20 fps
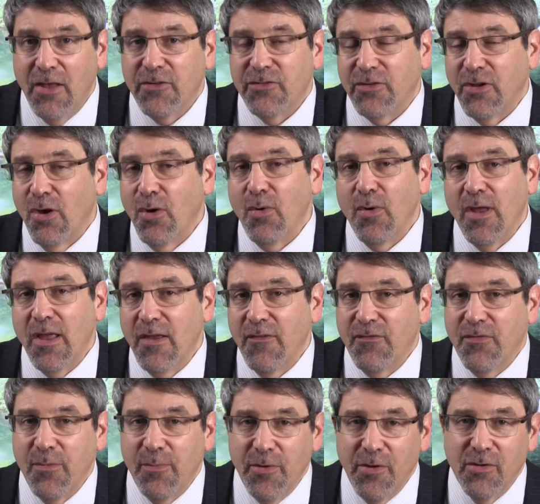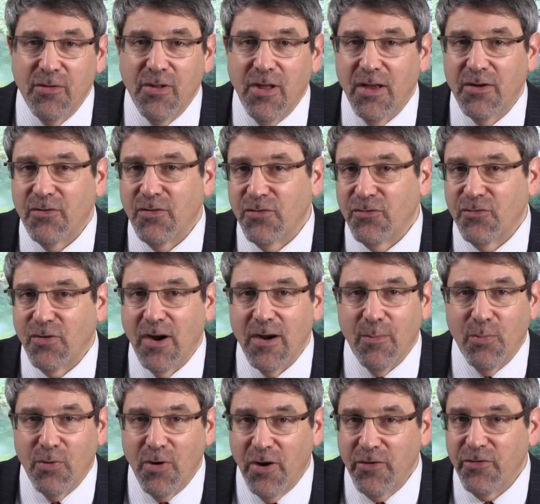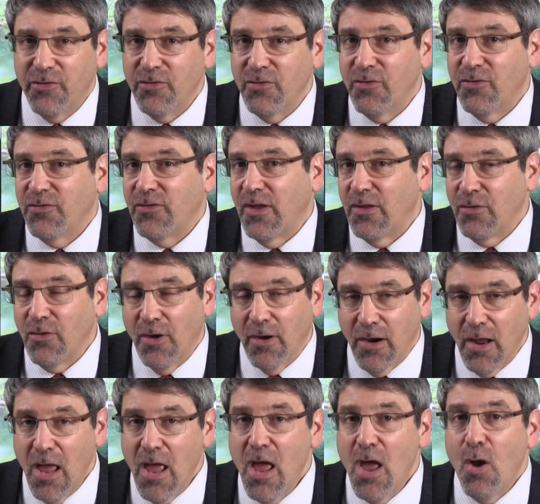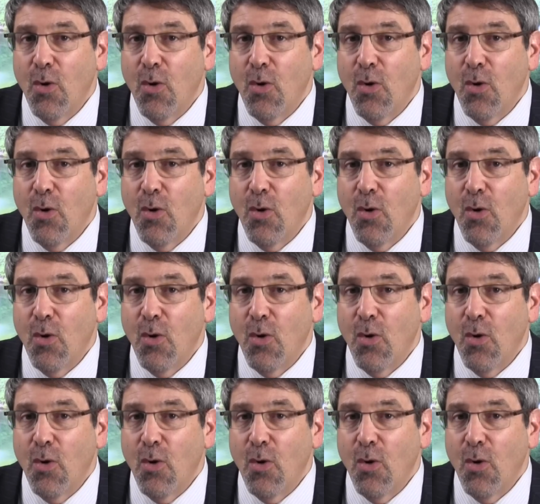So if the bill collector is trying to pressure you, say, look,